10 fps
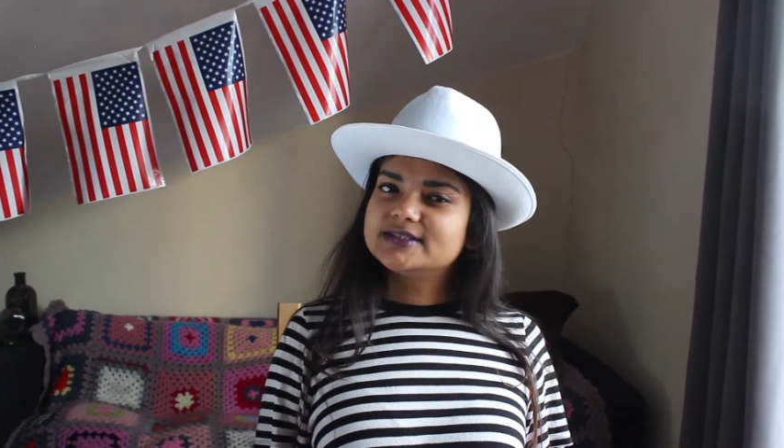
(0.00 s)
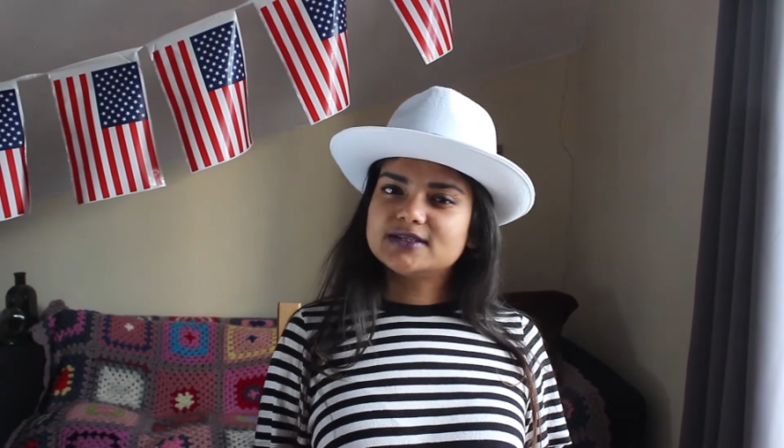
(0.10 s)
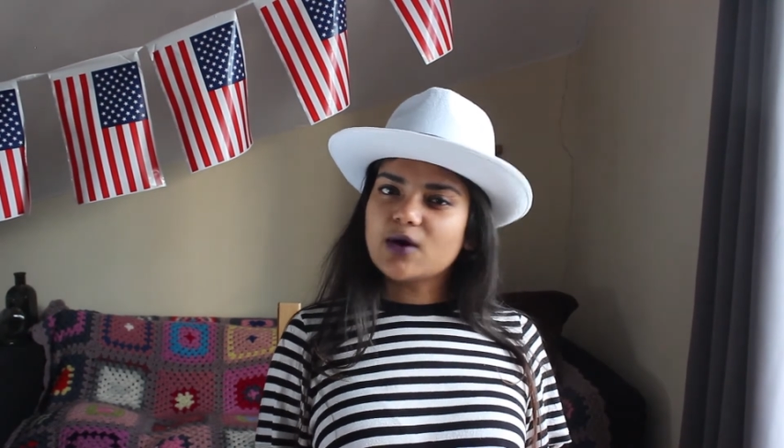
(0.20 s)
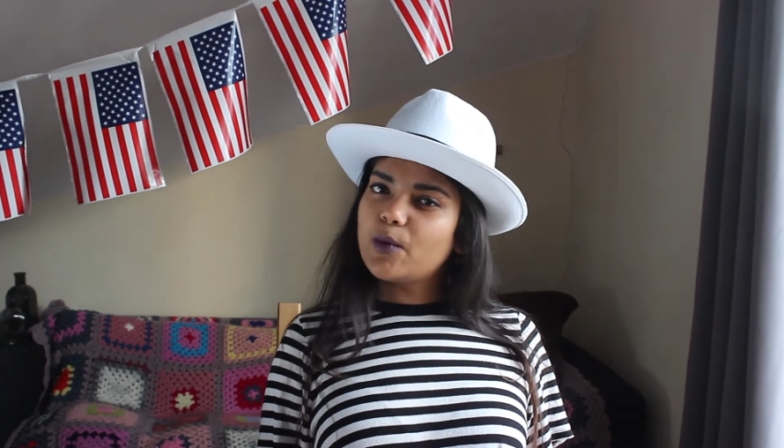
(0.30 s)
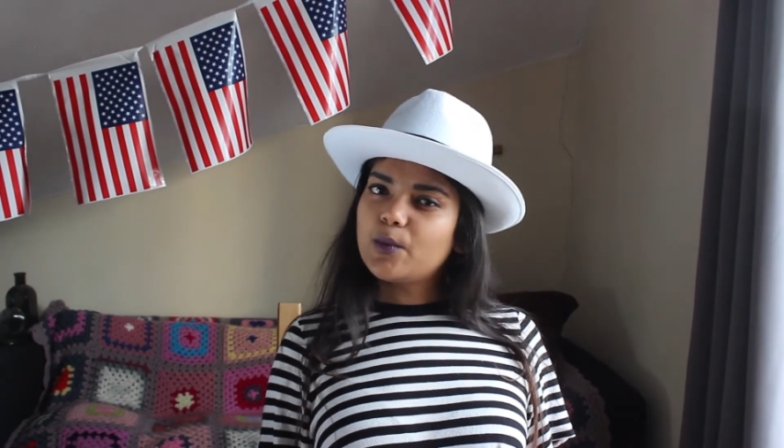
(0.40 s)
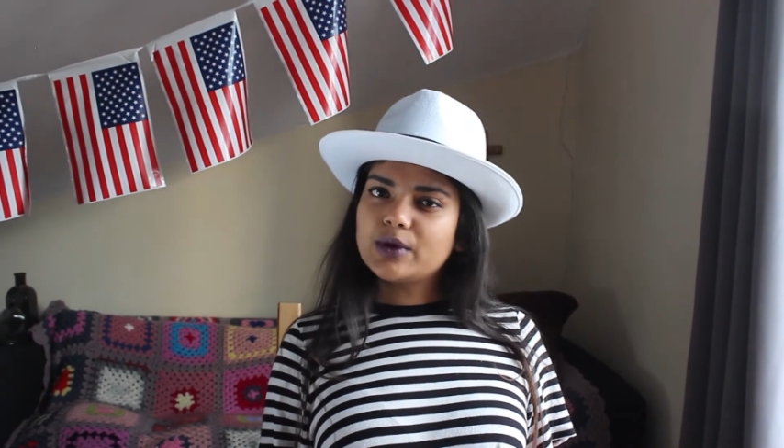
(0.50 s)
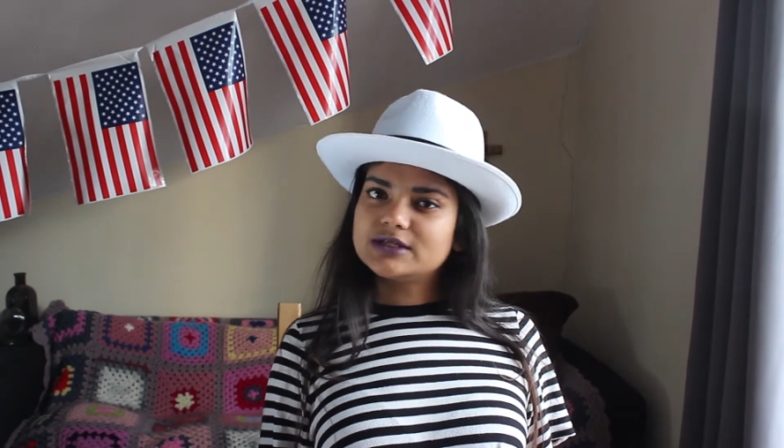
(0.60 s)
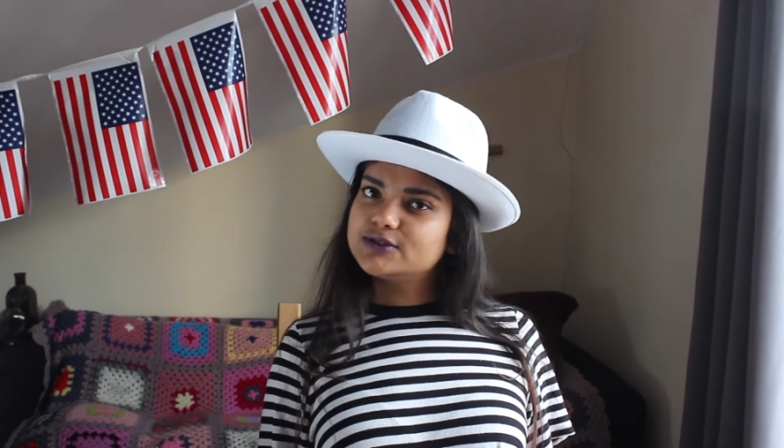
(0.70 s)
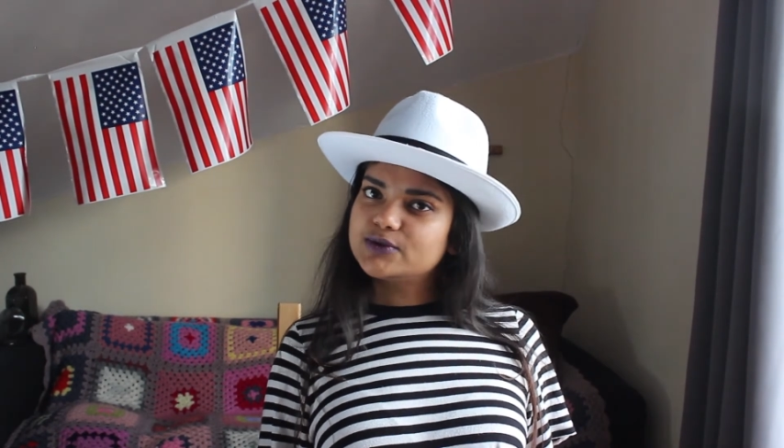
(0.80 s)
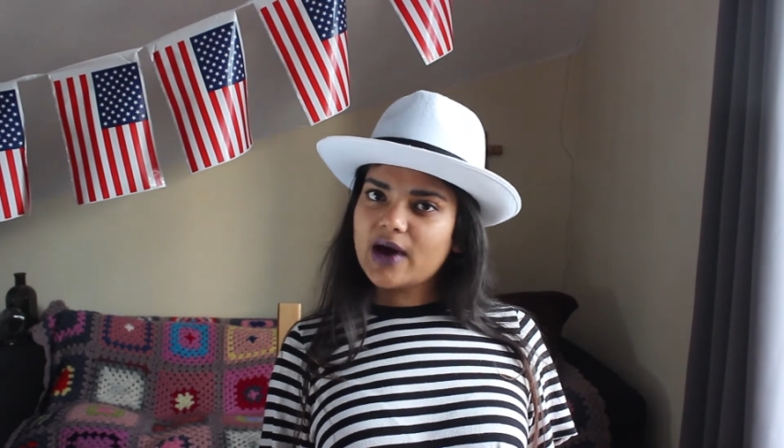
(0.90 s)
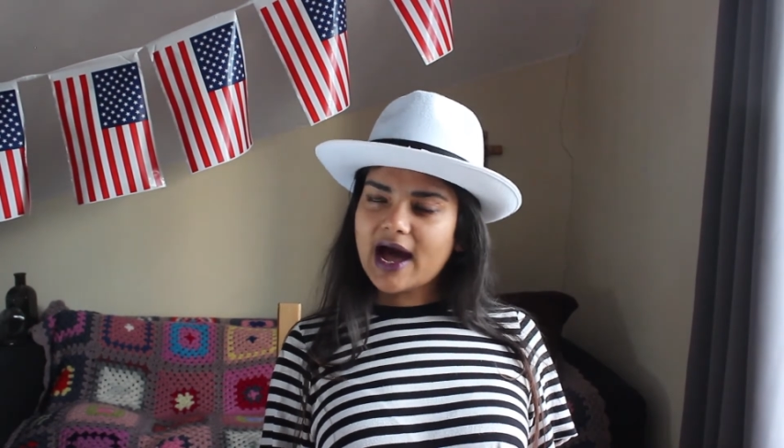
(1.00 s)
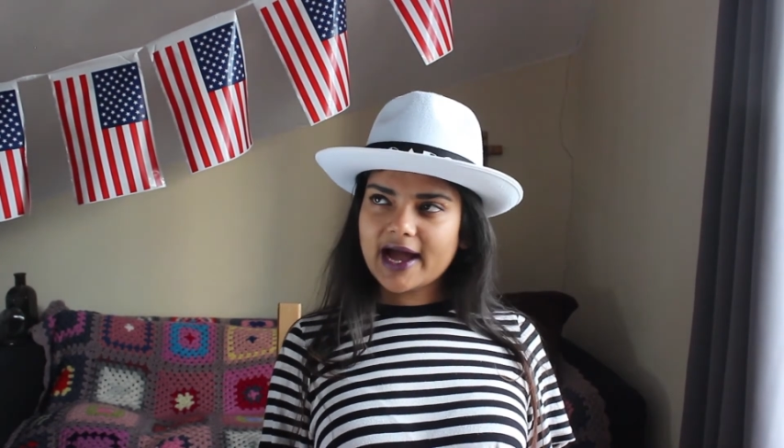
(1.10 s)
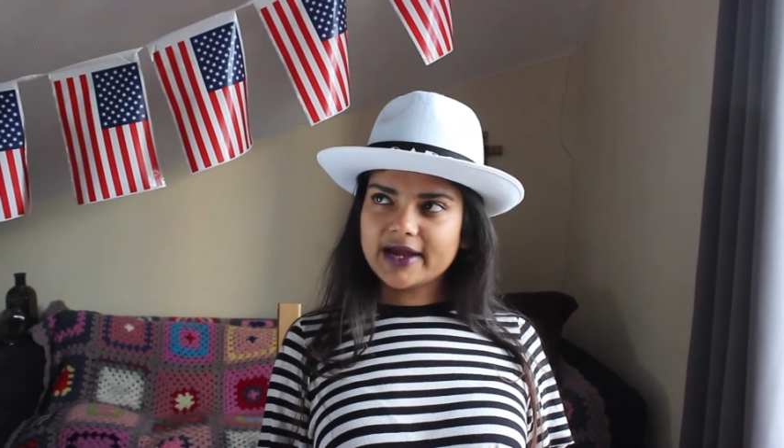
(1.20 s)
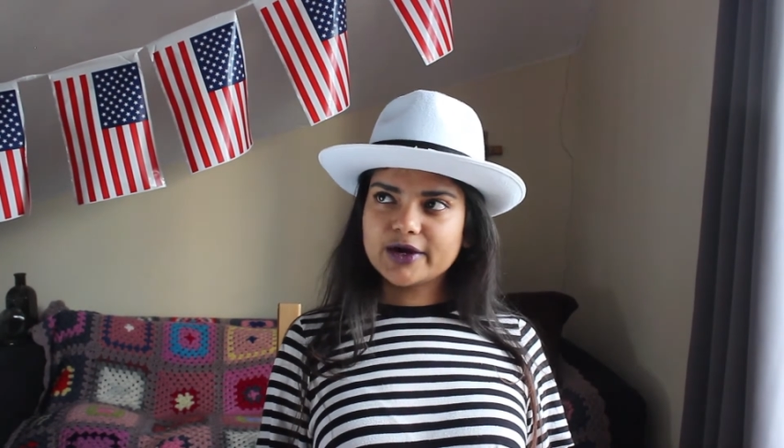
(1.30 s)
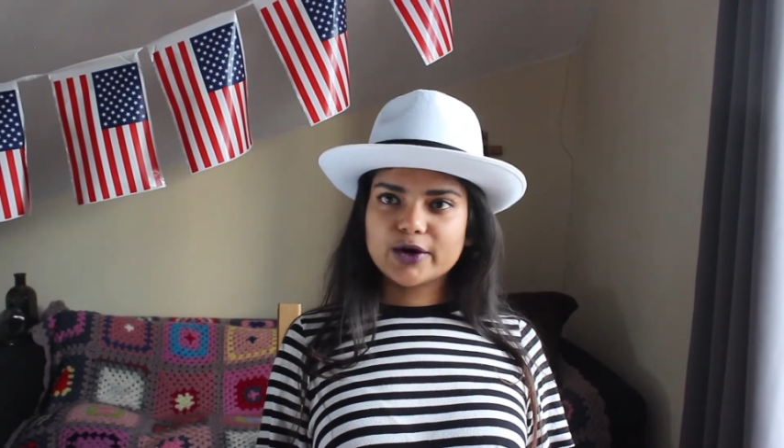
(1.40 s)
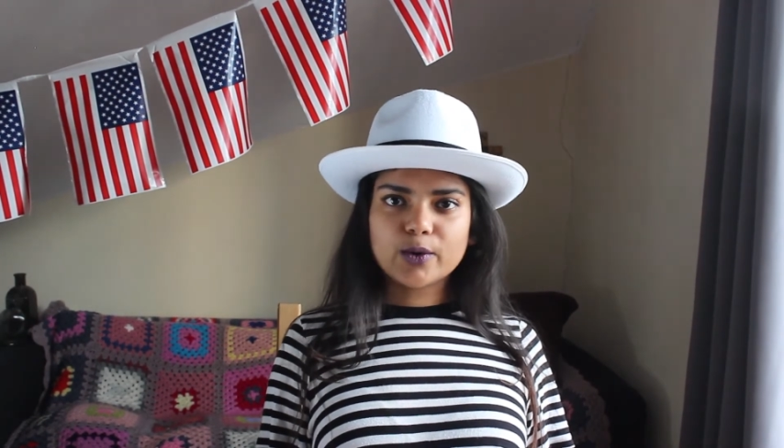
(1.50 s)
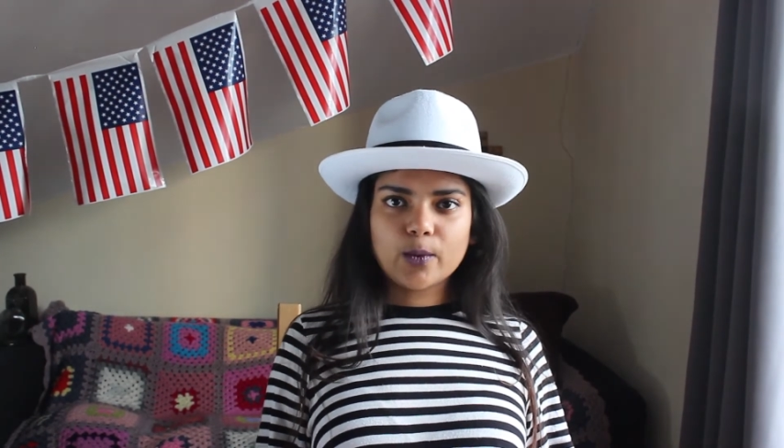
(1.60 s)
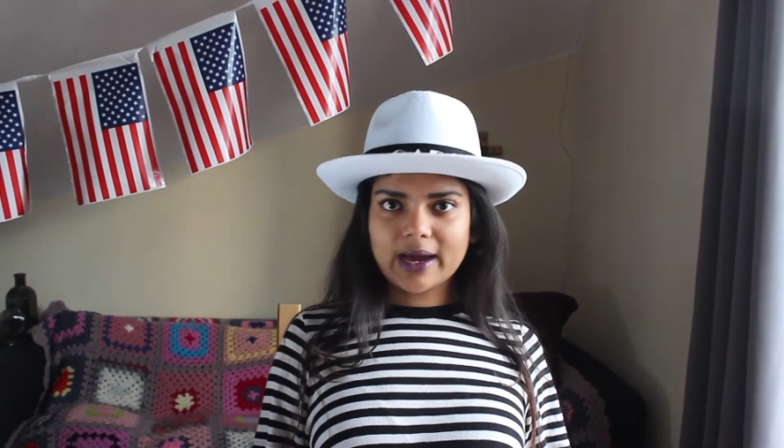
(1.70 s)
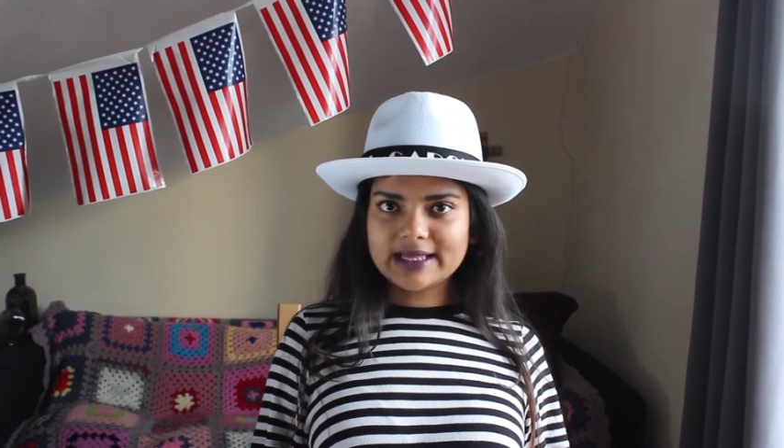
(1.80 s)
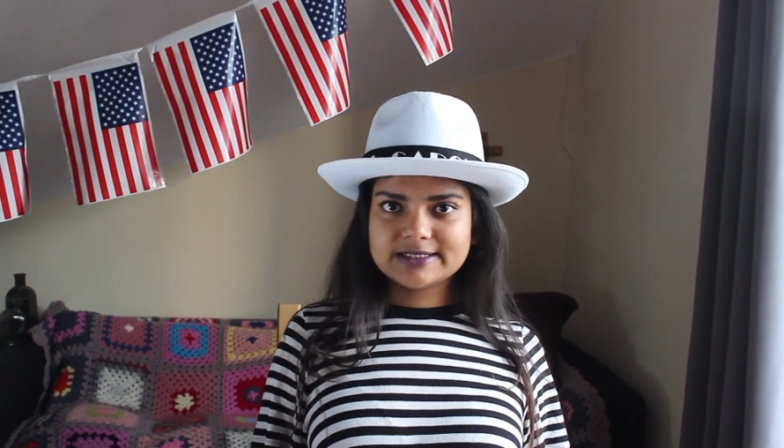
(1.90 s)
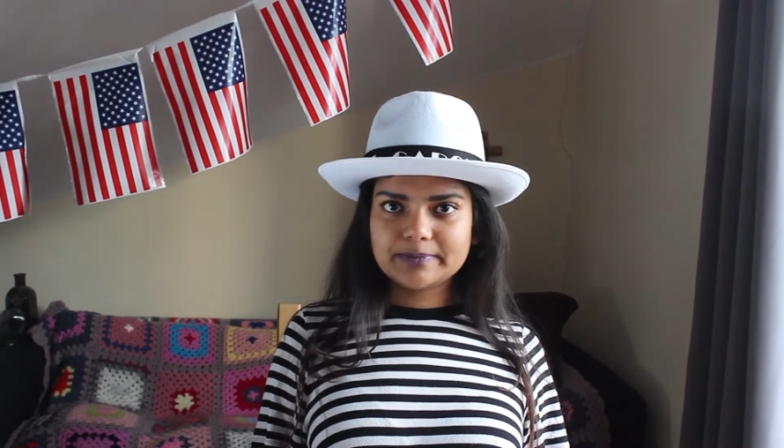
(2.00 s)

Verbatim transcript: don't want to hire white